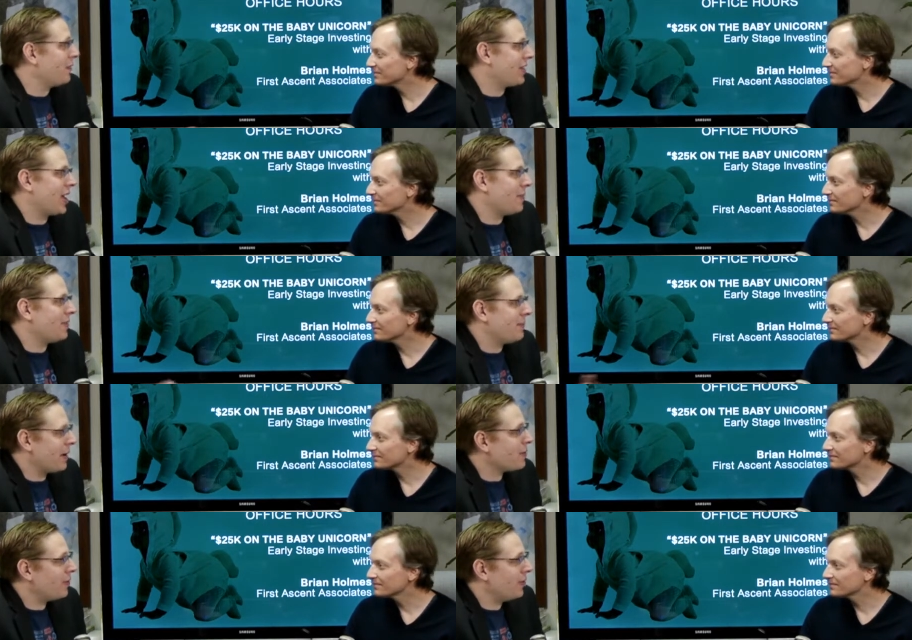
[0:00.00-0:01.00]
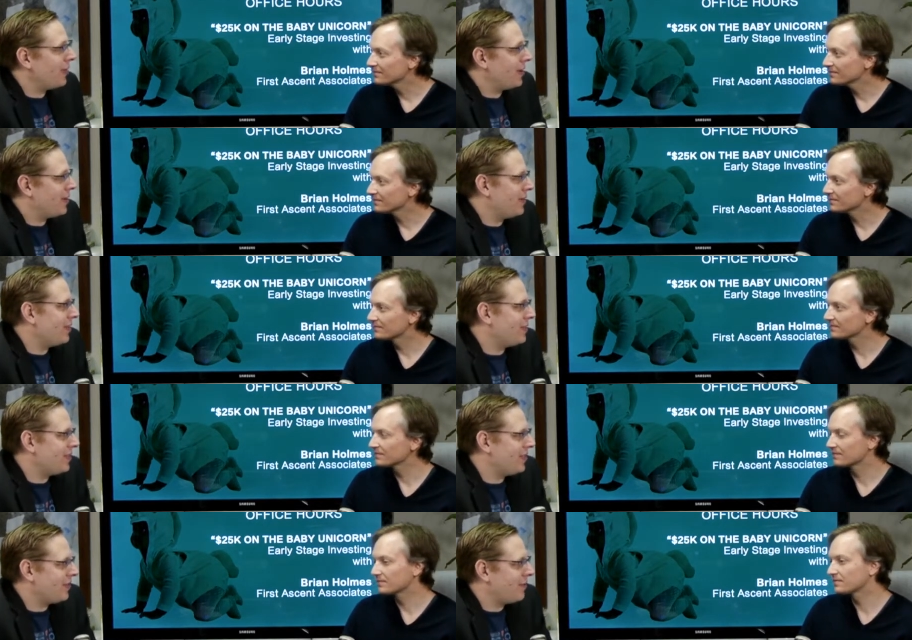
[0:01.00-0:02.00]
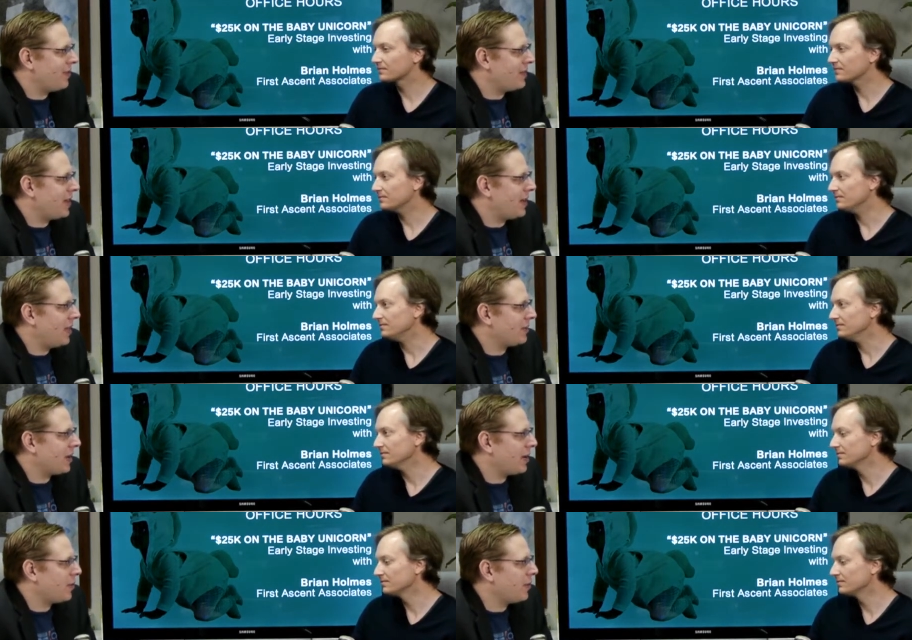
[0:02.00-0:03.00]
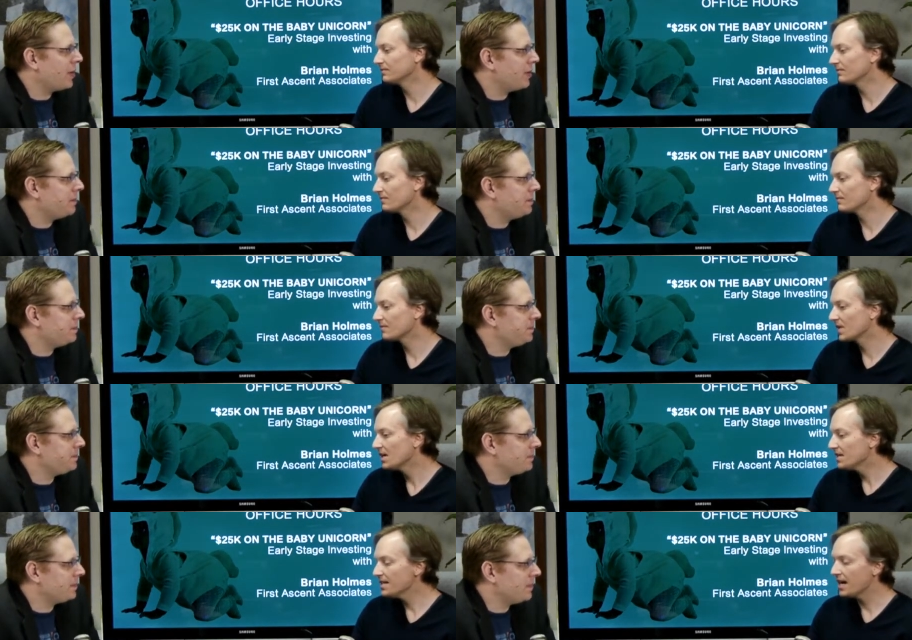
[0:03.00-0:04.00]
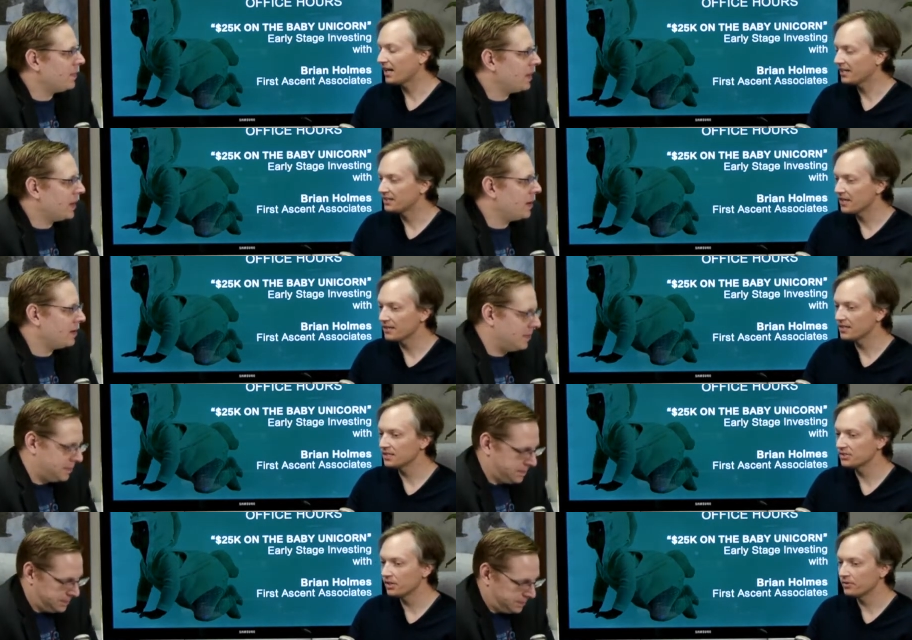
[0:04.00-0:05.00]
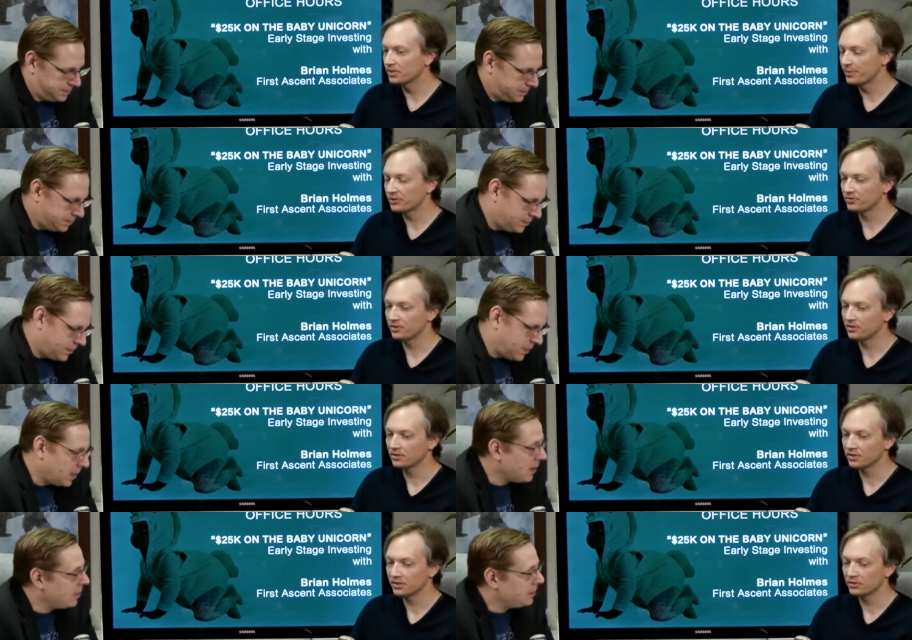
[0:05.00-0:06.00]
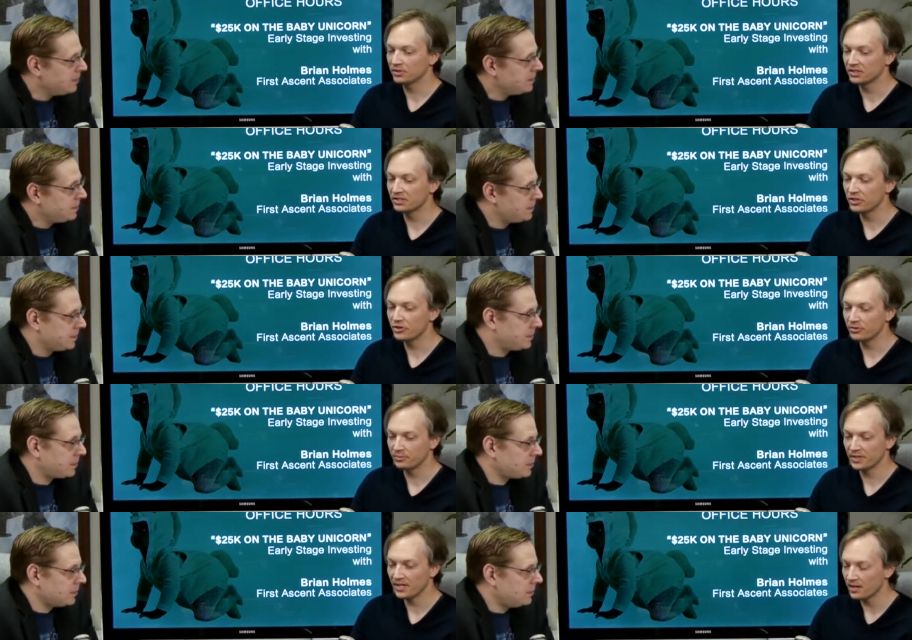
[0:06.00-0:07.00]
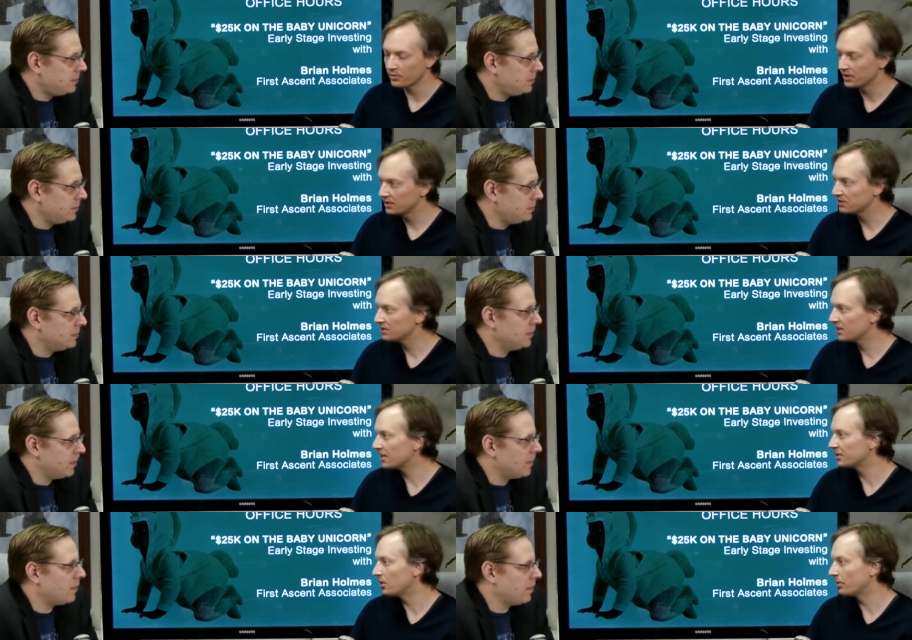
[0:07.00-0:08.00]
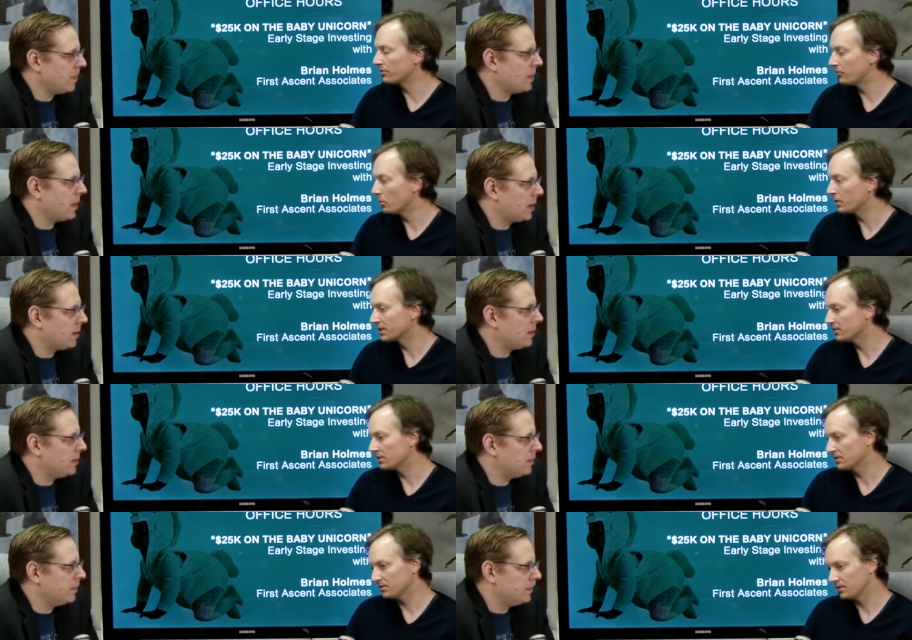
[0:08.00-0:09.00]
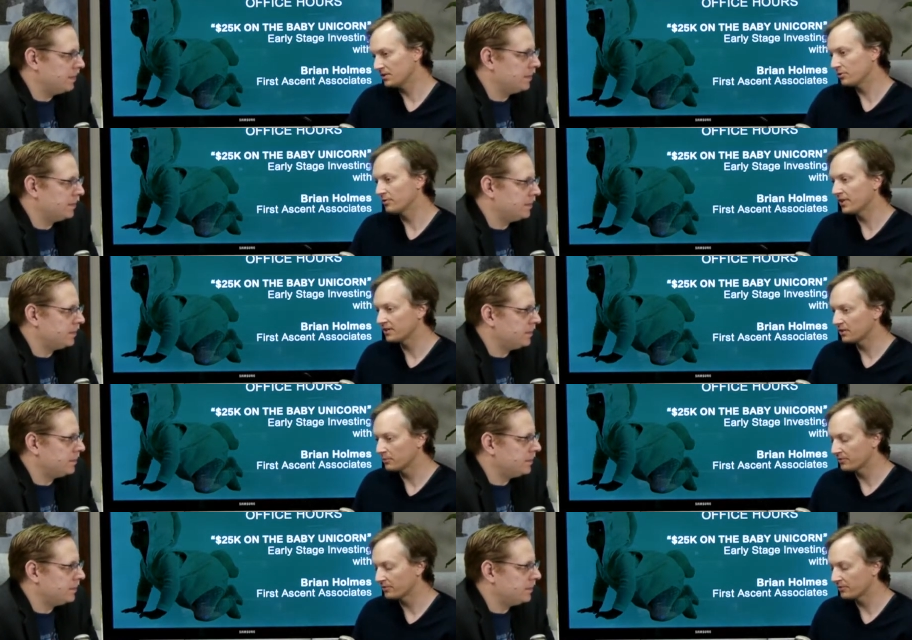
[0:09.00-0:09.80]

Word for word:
Speaker 1: is cannabis special there? Is, does it fit into that last category? Or?
Speaker 2: Yeah, I, I think so, and especially it'll continue to be that way uh, going forward. You know, I, I know you've had a number